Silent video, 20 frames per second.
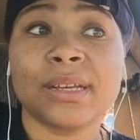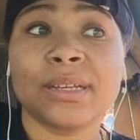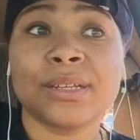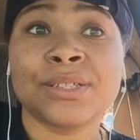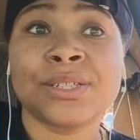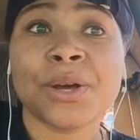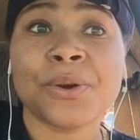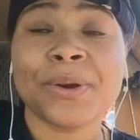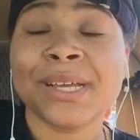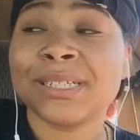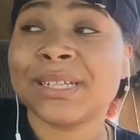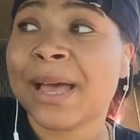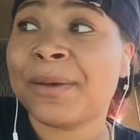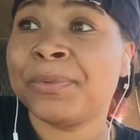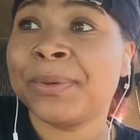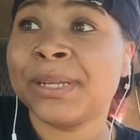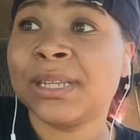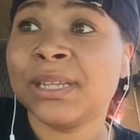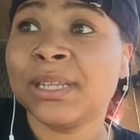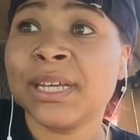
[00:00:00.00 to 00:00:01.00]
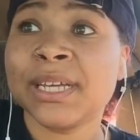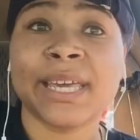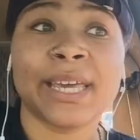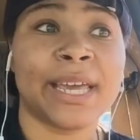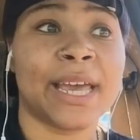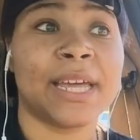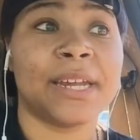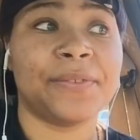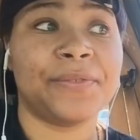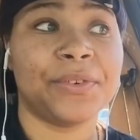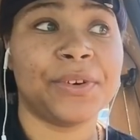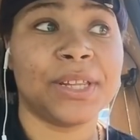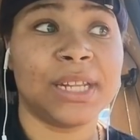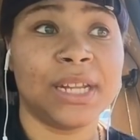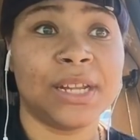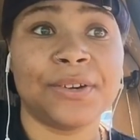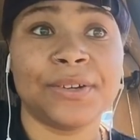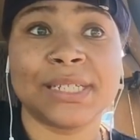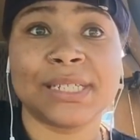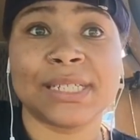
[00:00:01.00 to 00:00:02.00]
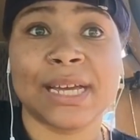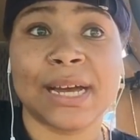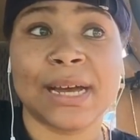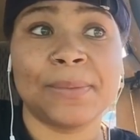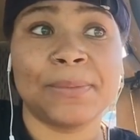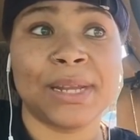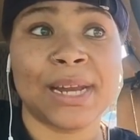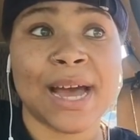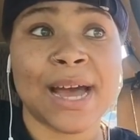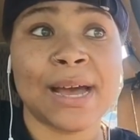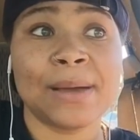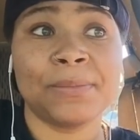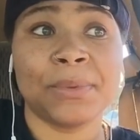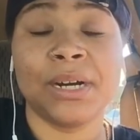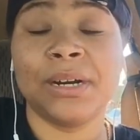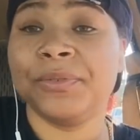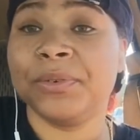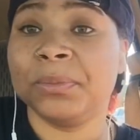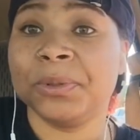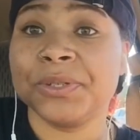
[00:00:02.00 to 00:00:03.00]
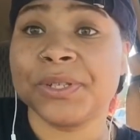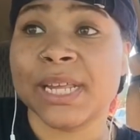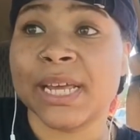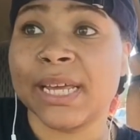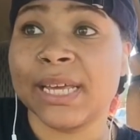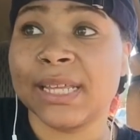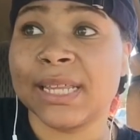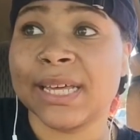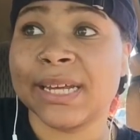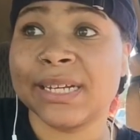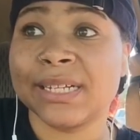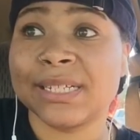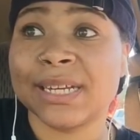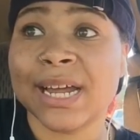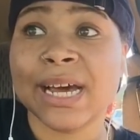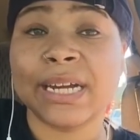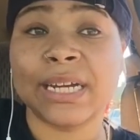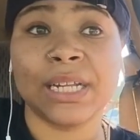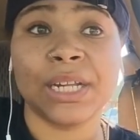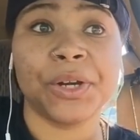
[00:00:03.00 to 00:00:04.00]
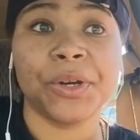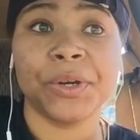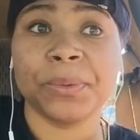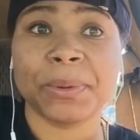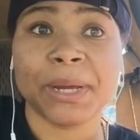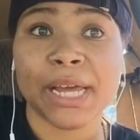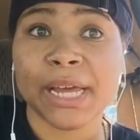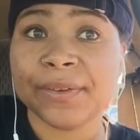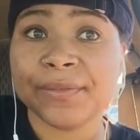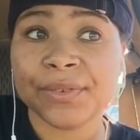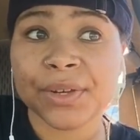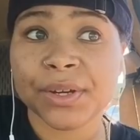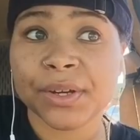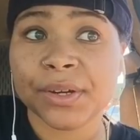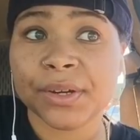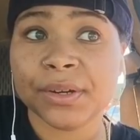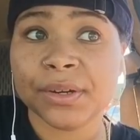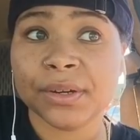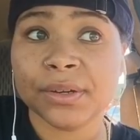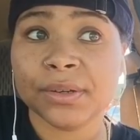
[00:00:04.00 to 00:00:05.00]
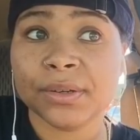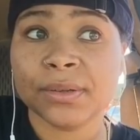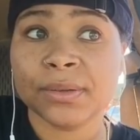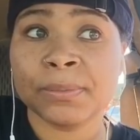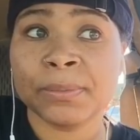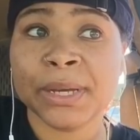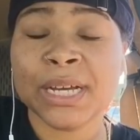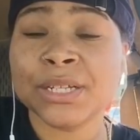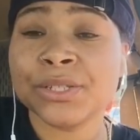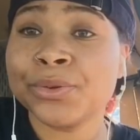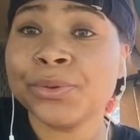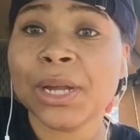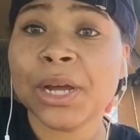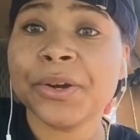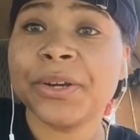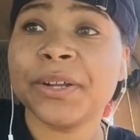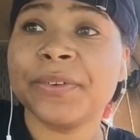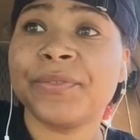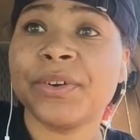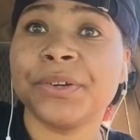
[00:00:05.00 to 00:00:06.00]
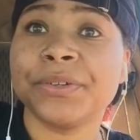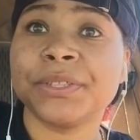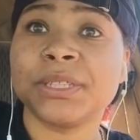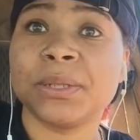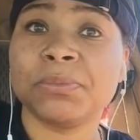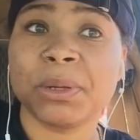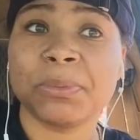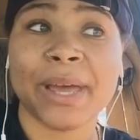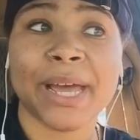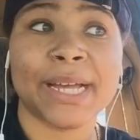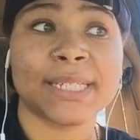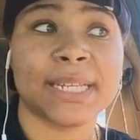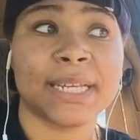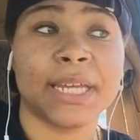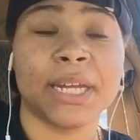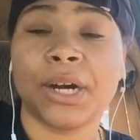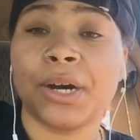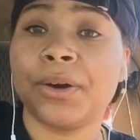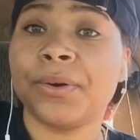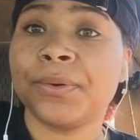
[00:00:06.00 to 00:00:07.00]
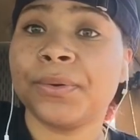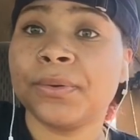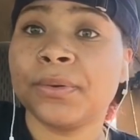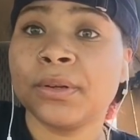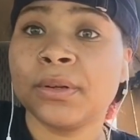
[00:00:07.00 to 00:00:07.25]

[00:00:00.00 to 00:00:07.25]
So I've been looking at it for the longest time, and I'm comfortable saying that it's not a learned behavior. Because who learned it first to be passing it on?